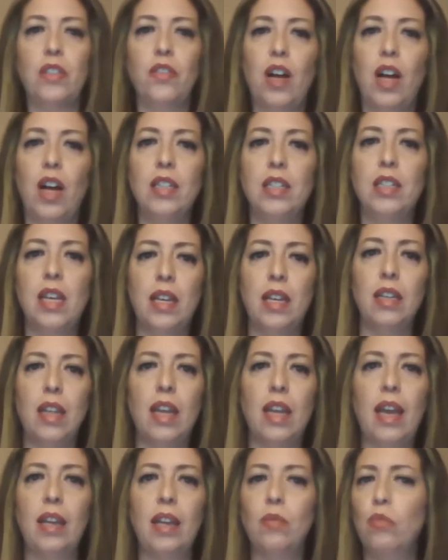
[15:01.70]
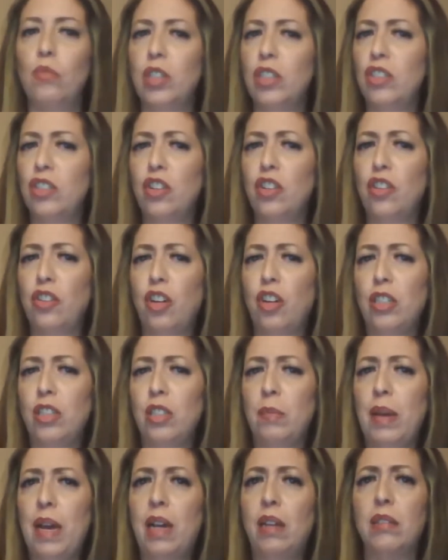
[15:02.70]
content? And what's your thoughts
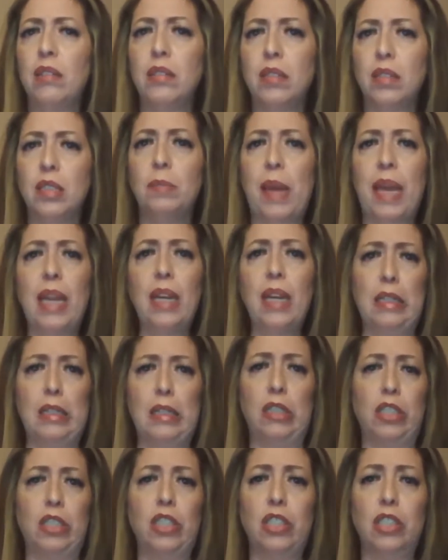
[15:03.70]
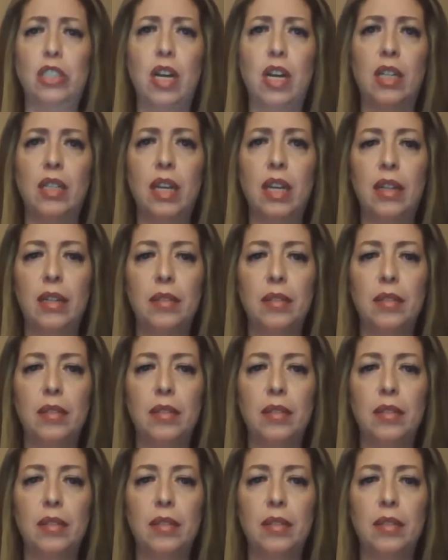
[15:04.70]
about Spanglish content?